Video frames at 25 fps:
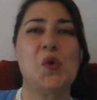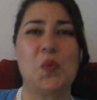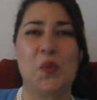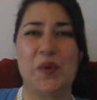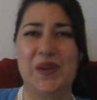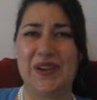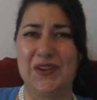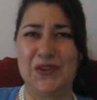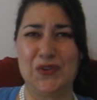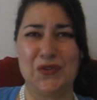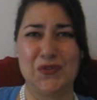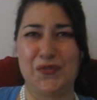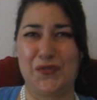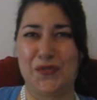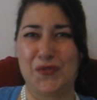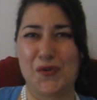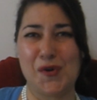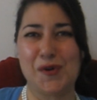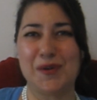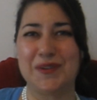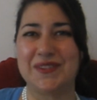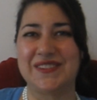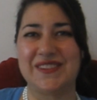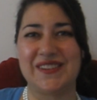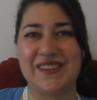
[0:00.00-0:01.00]
We look
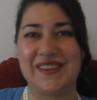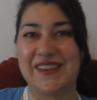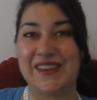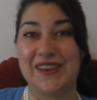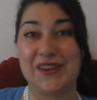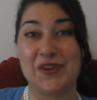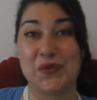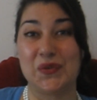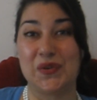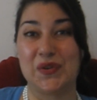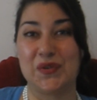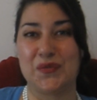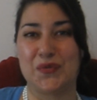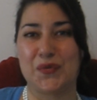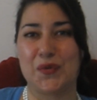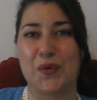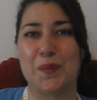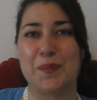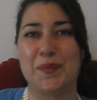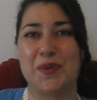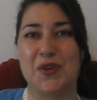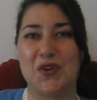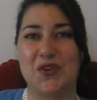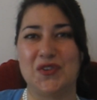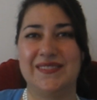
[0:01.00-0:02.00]
forward to hearing
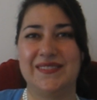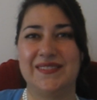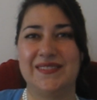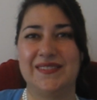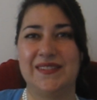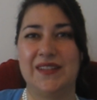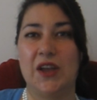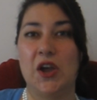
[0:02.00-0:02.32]
from you.